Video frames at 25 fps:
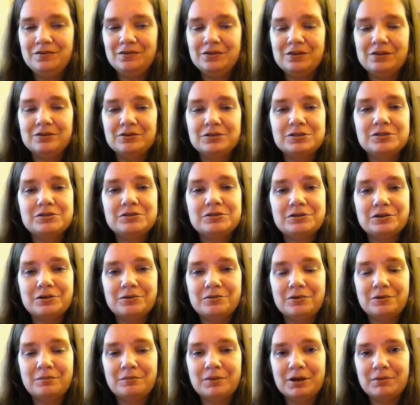For those who
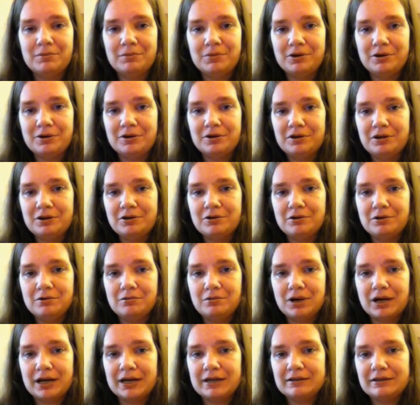don't remember, Noah
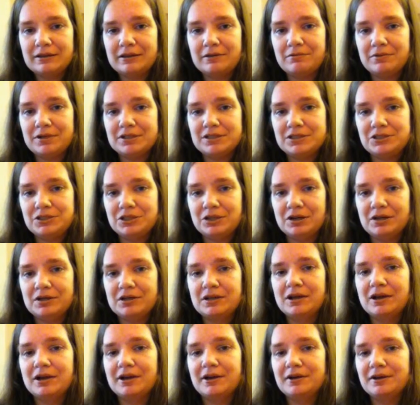Wyle was John
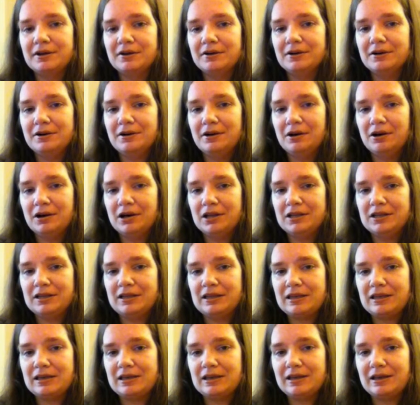Carter on
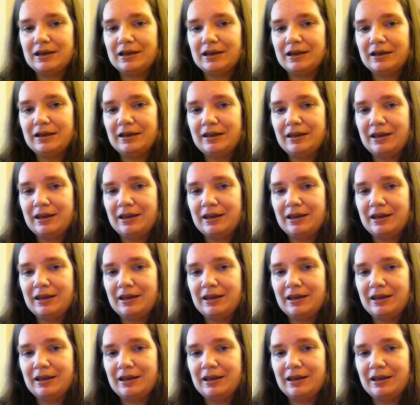the uh,